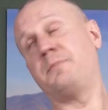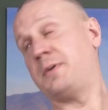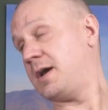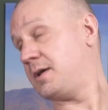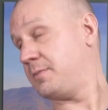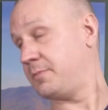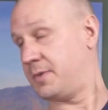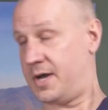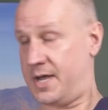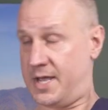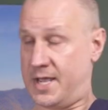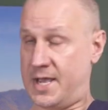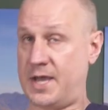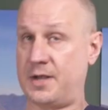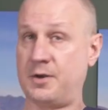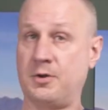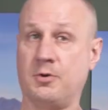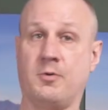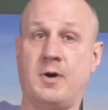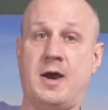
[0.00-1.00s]
bend my
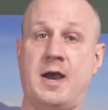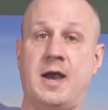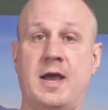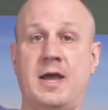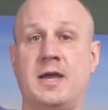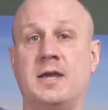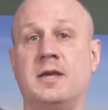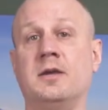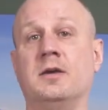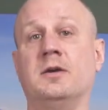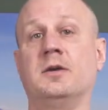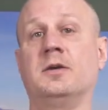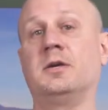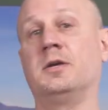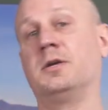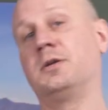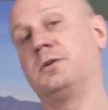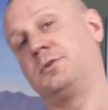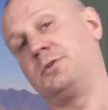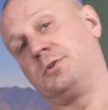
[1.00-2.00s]
head away
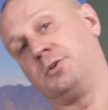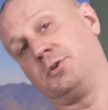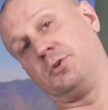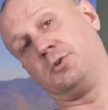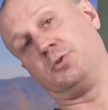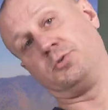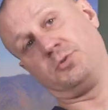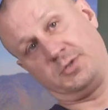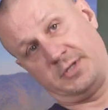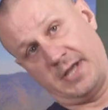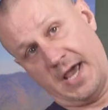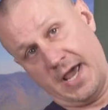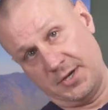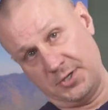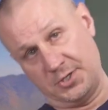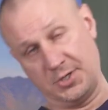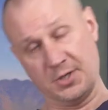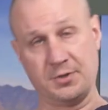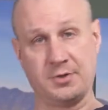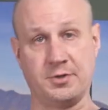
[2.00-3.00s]
to
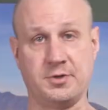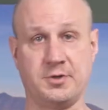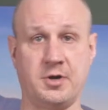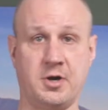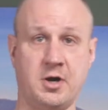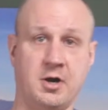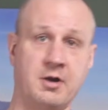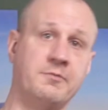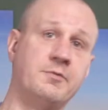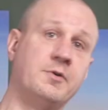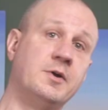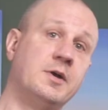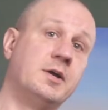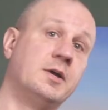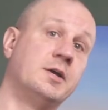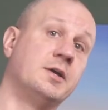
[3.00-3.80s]
tension the nerve,